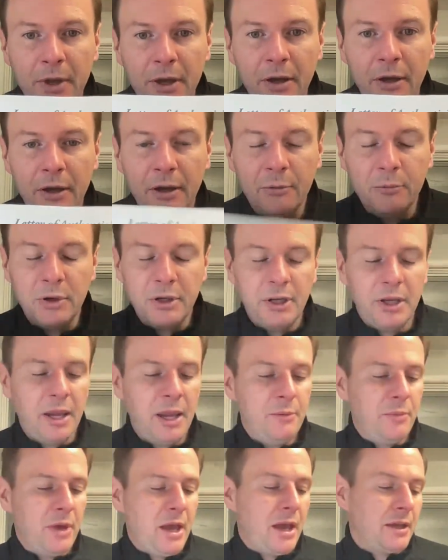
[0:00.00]
But it
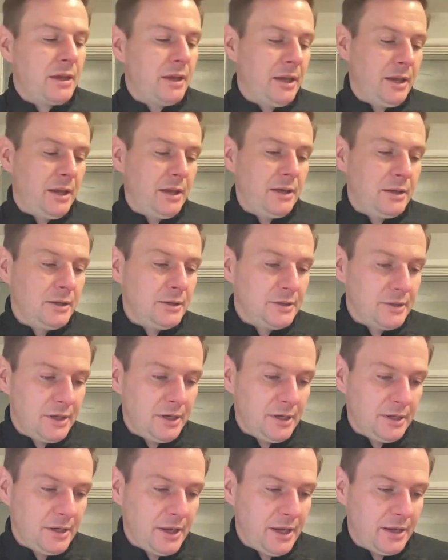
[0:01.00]
came back, and
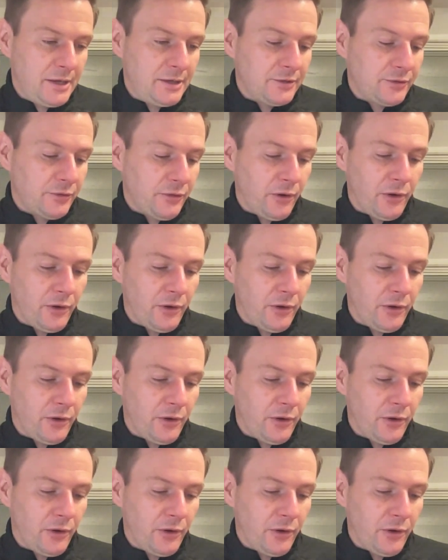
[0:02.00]
it has